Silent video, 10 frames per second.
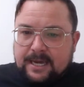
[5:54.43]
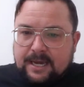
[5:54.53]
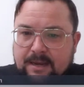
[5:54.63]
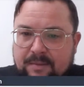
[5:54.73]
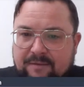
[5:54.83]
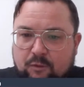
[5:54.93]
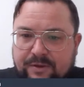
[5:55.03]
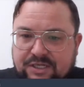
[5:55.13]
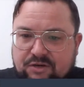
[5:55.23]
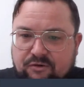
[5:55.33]
And
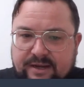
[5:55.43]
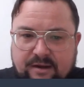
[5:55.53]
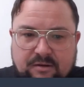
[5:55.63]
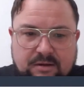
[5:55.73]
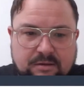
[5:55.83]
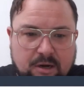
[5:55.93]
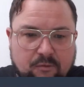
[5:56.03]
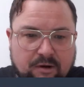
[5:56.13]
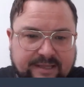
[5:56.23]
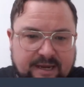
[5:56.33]
Robbie's agreeing. All
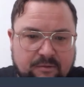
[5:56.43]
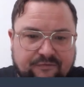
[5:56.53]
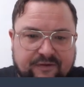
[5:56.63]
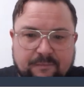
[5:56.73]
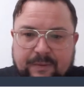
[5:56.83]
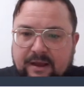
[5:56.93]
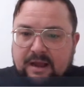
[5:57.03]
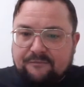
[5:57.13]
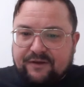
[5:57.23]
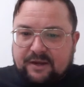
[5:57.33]
right, Dan, I hope you're feeling better.
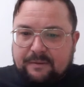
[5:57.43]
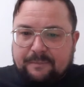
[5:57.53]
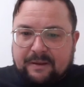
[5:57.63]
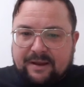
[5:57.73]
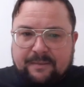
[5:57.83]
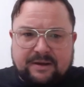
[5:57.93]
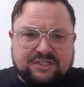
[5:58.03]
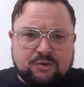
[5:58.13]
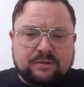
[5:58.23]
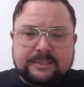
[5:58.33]
I am feeling a bit better, mate.
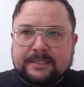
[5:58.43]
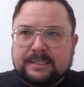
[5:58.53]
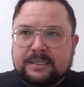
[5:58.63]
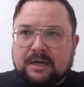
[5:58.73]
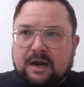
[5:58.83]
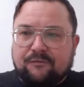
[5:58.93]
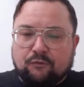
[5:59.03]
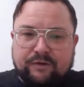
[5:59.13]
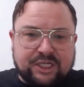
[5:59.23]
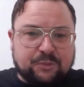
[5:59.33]
I've
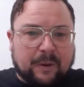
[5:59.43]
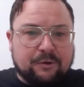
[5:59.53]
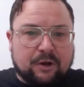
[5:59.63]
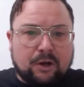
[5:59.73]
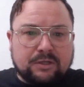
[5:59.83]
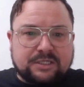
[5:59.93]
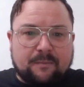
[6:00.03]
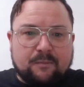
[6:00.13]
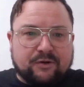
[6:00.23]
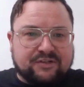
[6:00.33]
not really spoke a lot, so
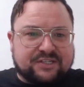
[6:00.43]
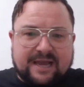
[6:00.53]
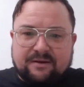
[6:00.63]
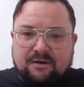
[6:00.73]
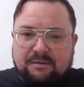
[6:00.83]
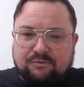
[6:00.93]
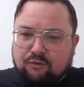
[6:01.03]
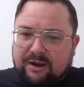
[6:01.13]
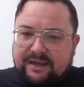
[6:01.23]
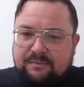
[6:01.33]
it might not sound like I'm
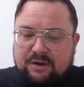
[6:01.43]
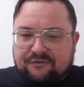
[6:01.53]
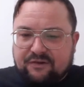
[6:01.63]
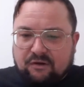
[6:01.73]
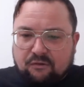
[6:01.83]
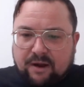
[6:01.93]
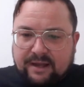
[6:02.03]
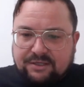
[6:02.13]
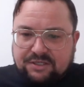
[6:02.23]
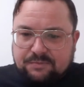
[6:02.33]
great, but I feel all
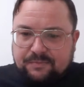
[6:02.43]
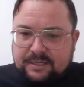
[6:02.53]
right. I'm just